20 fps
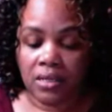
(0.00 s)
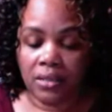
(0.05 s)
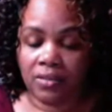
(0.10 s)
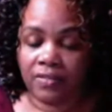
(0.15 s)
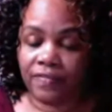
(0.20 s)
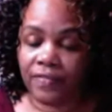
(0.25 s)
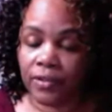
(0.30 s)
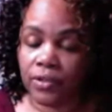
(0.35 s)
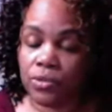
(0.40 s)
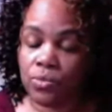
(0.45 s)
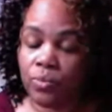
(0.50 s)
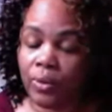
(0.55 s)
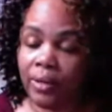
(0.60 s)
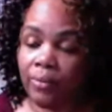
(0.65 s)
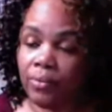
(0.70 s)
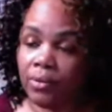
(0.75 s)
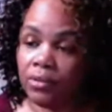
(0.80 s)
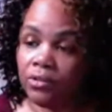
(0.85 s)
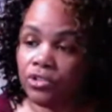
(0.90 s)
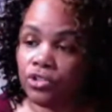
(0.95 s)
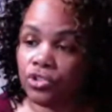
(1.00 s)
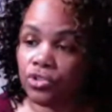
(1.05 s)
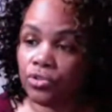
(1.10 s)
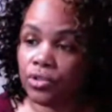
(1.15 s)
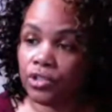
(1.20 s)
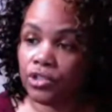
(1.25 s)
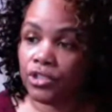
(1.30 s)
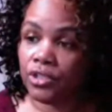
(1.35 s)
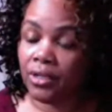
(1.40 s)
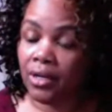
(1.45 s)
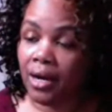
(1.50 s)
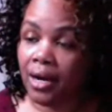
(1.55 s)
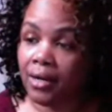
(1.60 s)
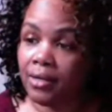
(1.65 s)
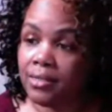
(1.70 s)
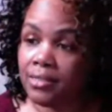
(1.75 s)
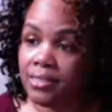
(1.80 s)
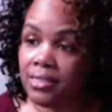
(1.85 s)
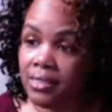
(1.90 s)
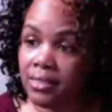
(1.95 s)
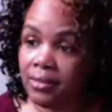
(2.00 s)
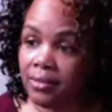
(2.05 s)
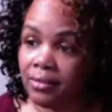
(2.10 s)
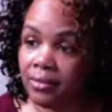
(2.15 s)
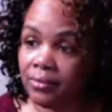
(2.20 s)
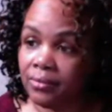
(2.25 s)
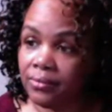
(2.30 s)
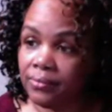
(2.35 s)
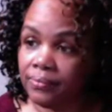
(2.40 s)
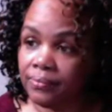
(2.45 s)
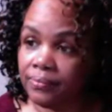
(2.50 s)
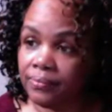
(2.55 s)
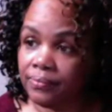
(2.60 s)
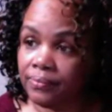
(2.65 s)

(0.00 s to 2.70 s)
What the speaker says: The first way we're going to structure our deal